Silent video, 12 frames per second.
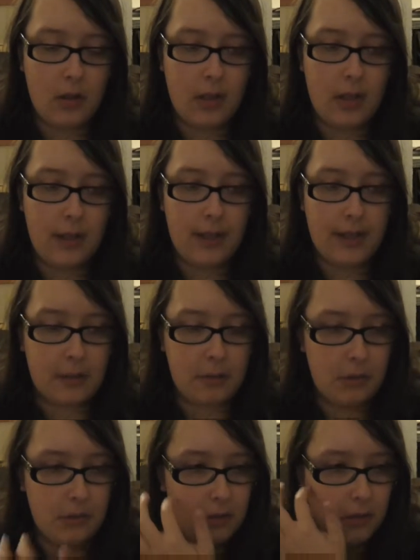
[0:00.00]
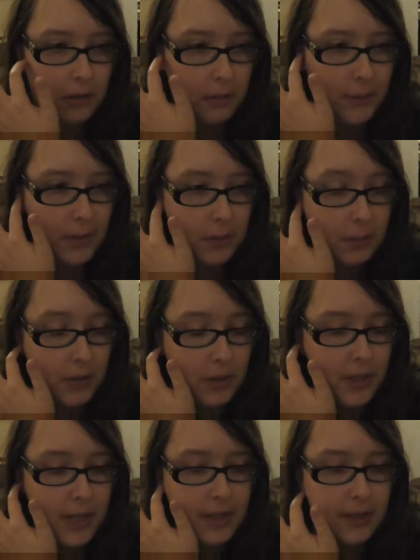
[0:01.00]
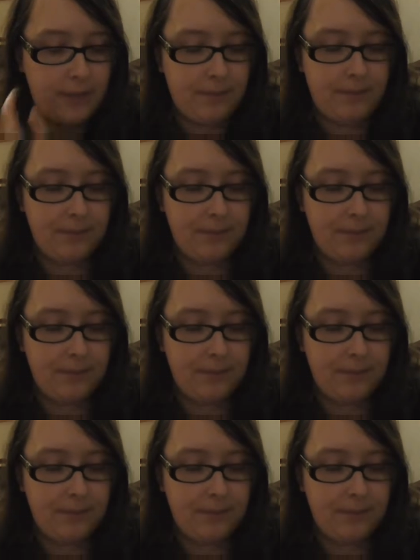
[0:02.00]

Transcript: Yes, we were talking about a project.